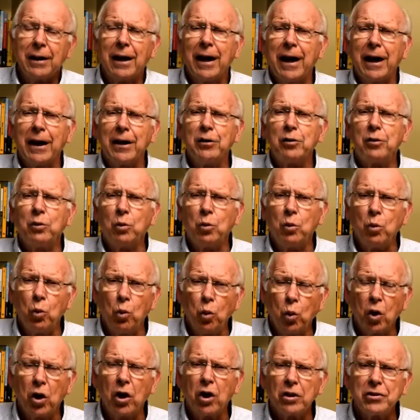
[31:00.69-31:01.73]
and
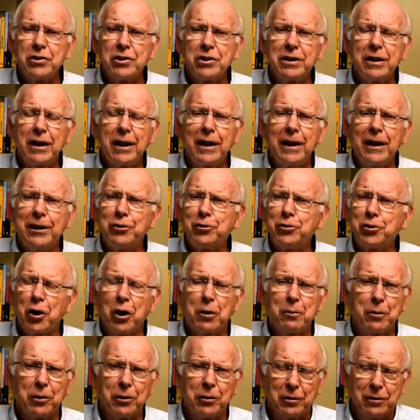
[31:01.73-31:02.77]
worst
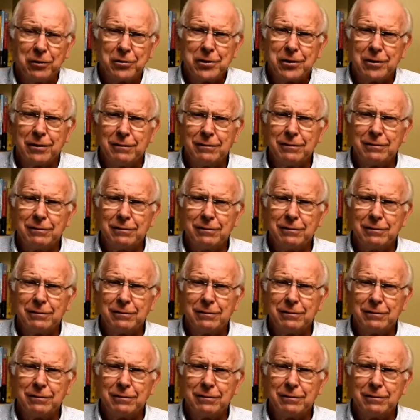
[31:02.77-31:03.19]
interpreters.